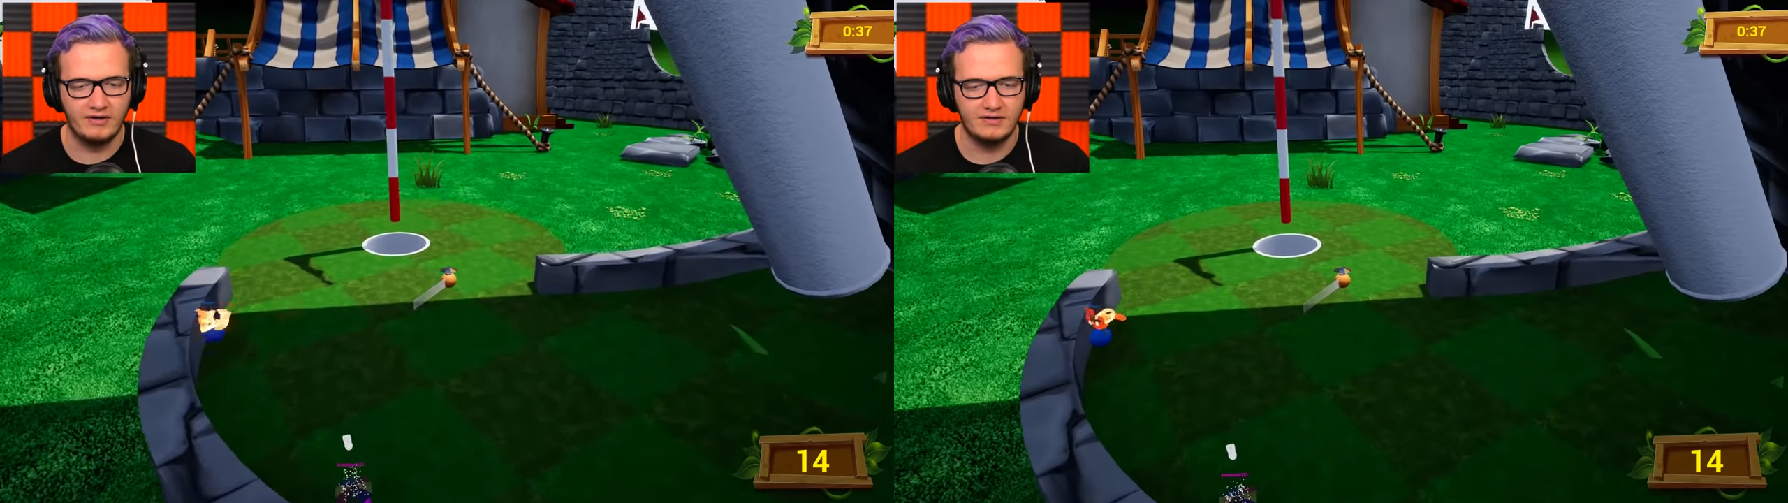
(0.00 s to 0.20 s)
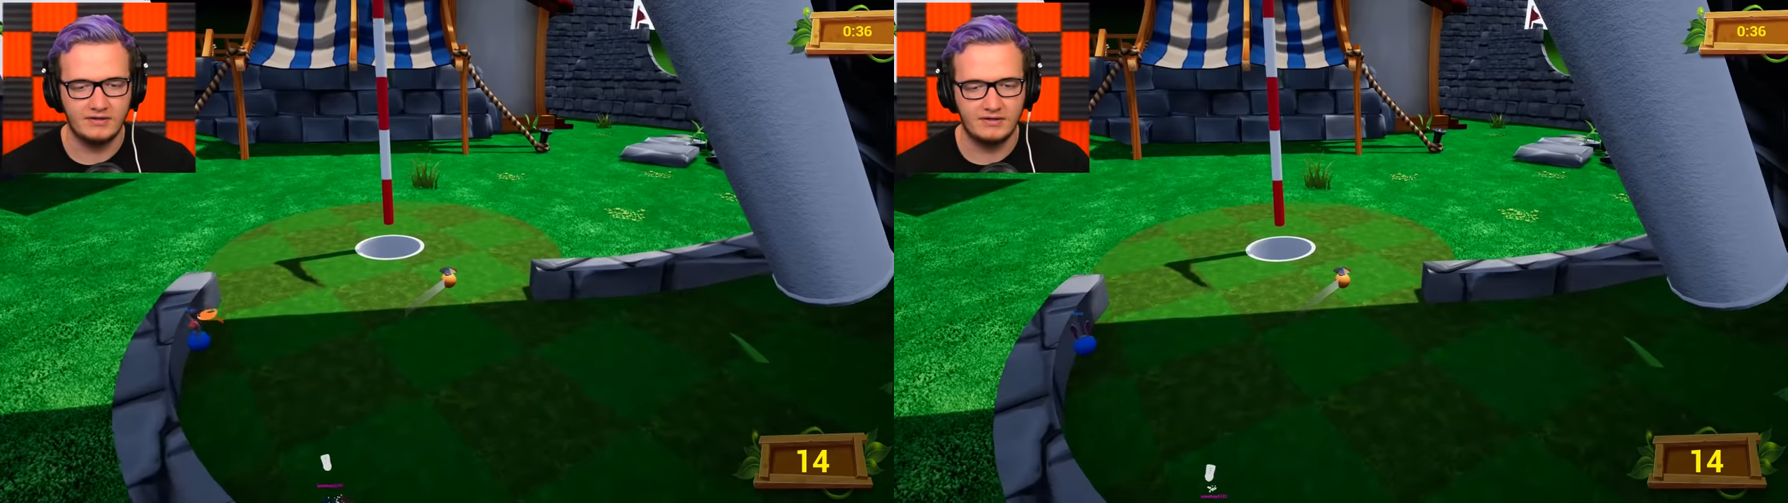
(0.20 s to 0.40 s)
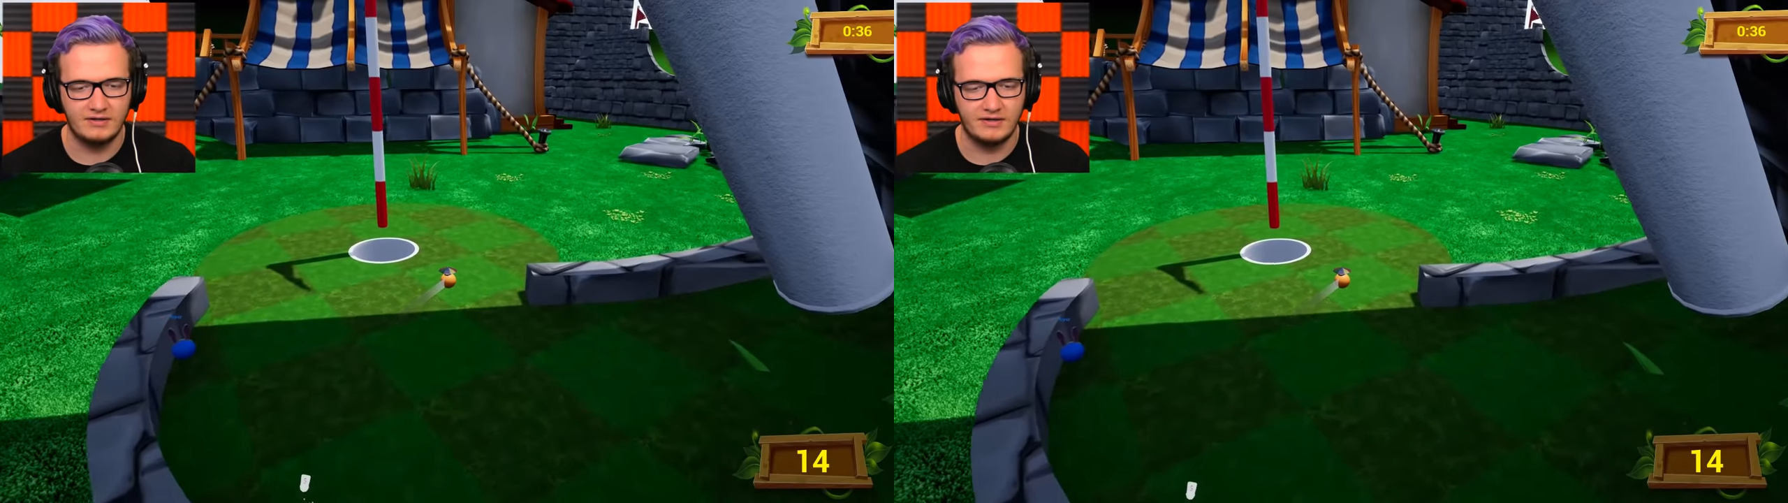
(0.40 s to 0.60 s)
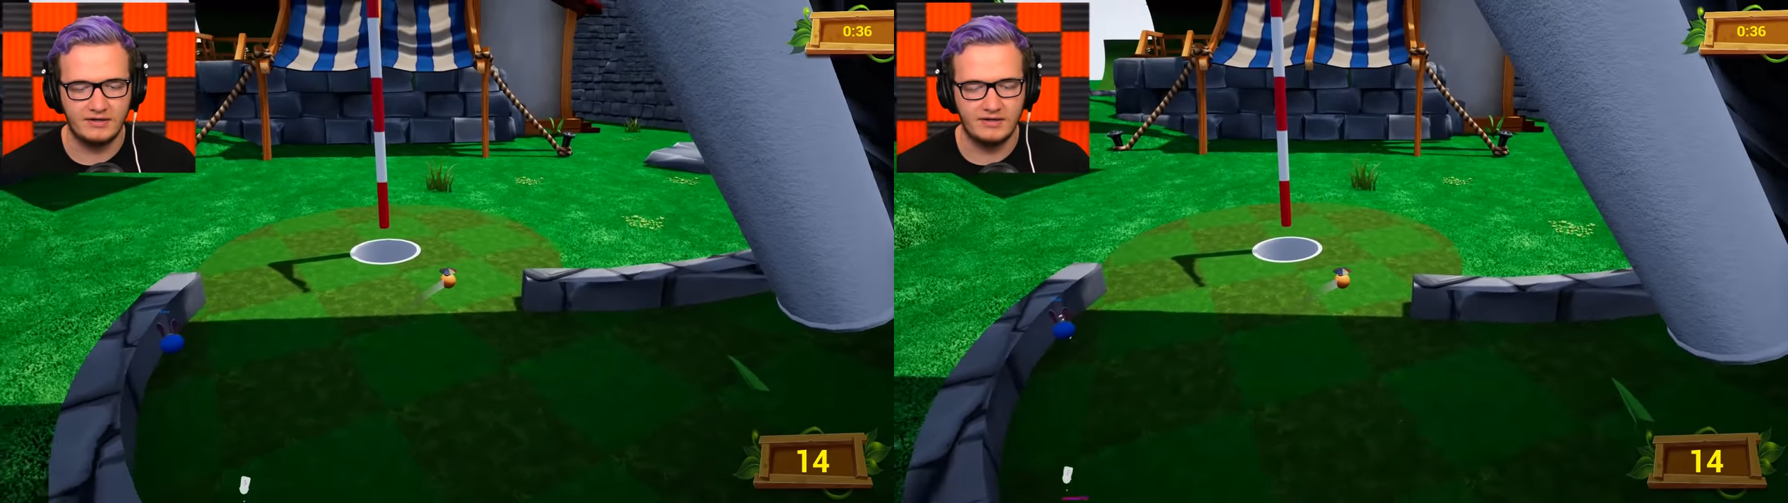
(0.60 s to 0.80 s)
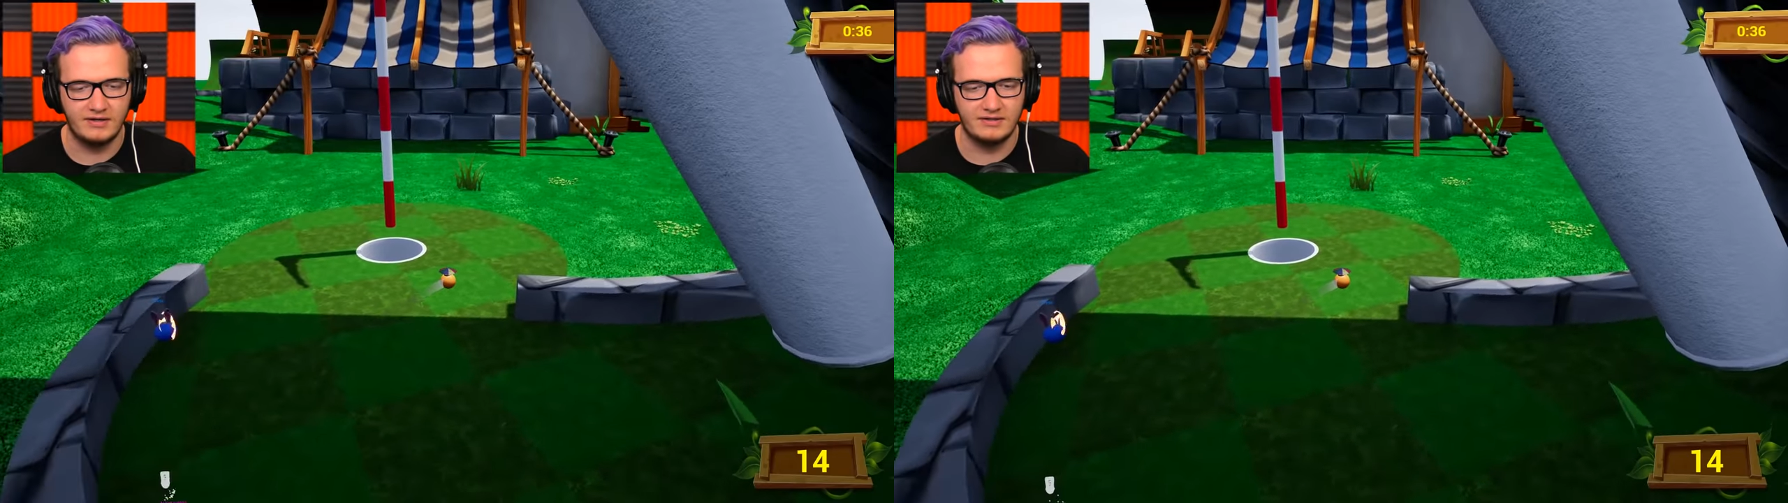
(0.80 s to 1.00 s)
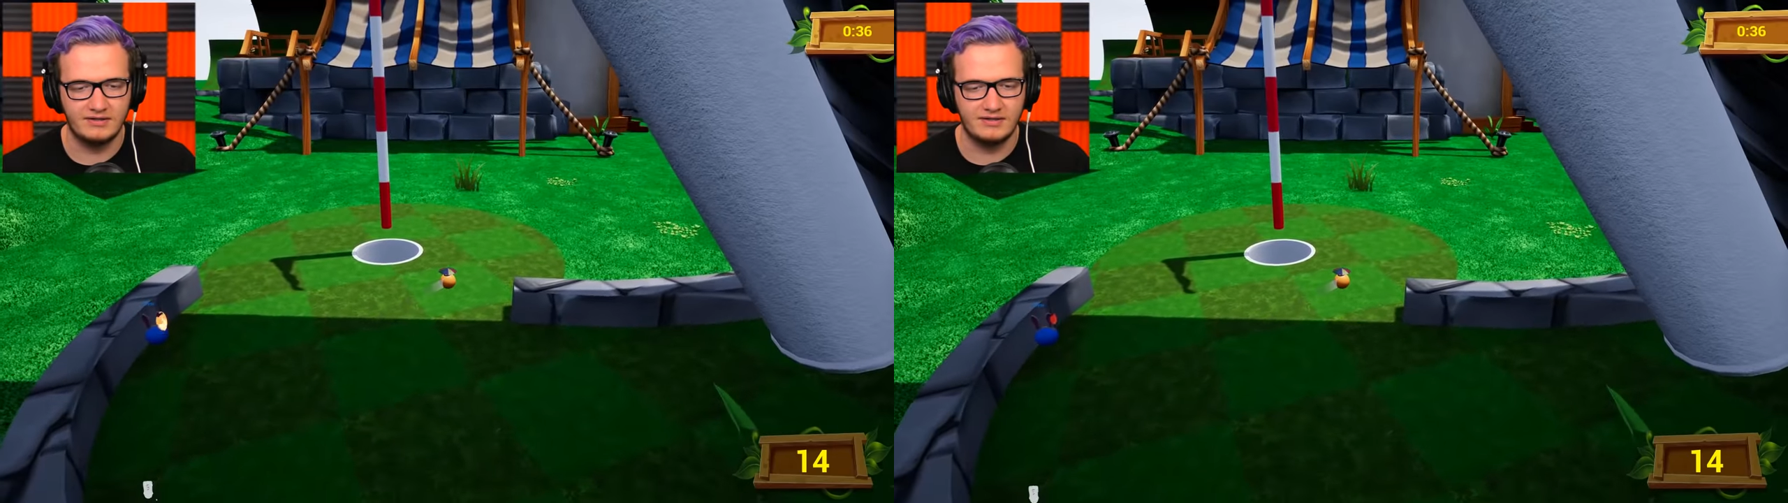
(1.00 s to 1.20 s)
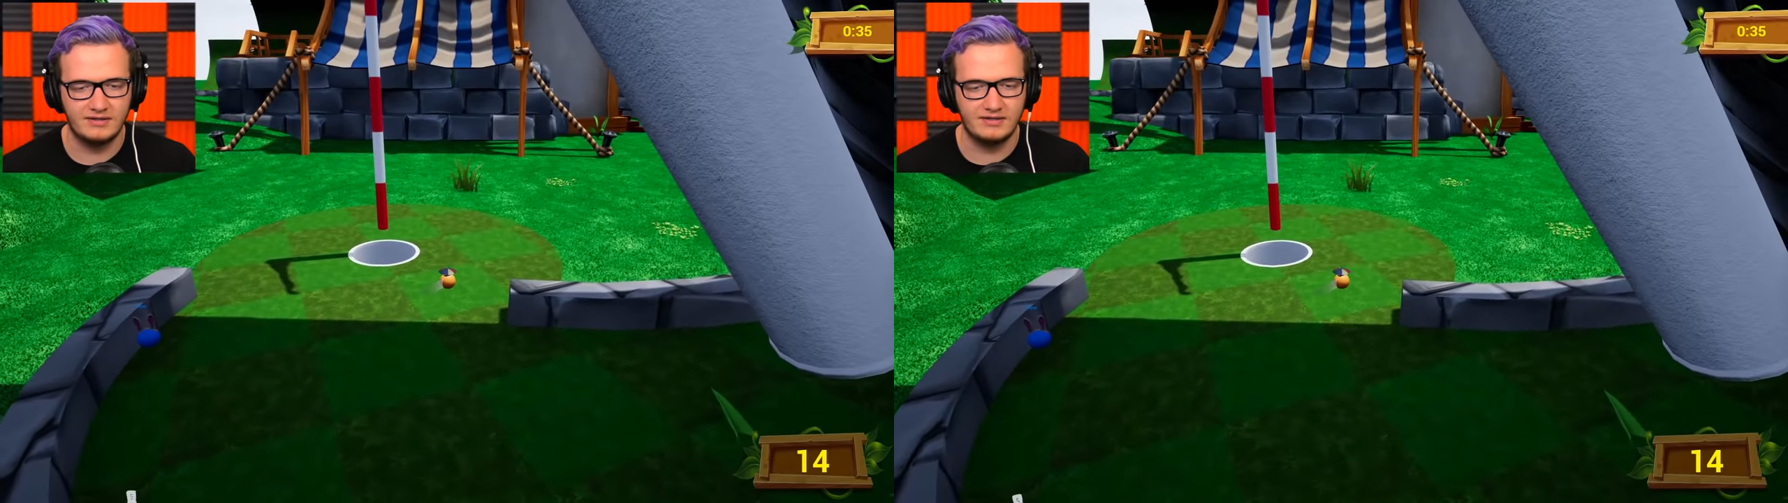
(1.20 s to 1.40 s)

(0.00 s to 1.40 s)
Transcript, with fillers: hold on.